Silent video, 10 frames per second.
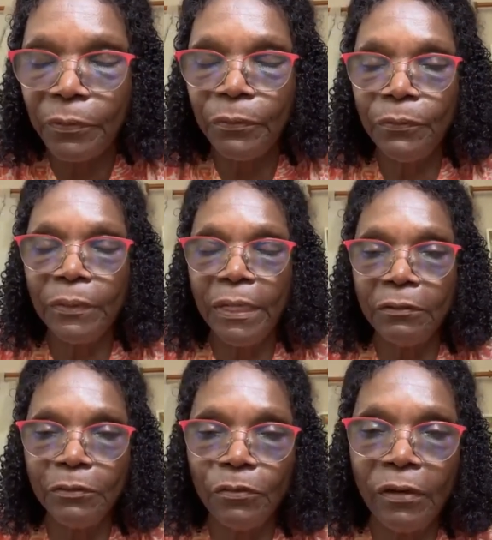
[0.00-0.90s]
to get
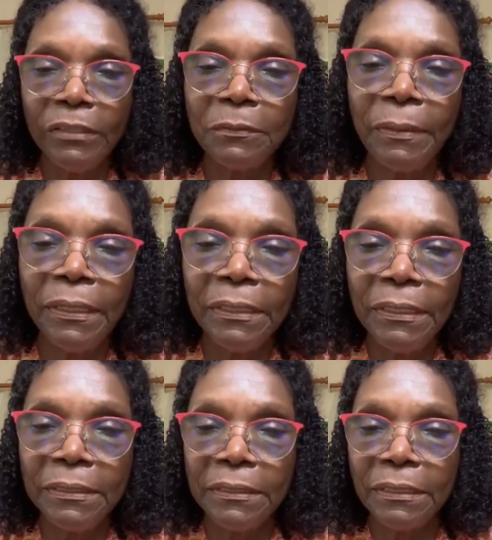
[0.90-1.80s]
on the transplant
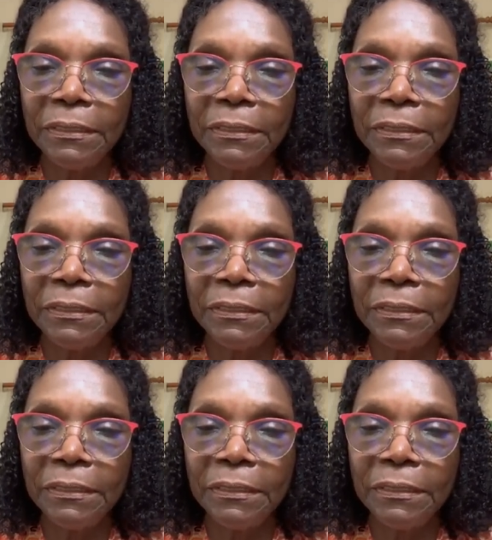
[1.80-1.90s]
list.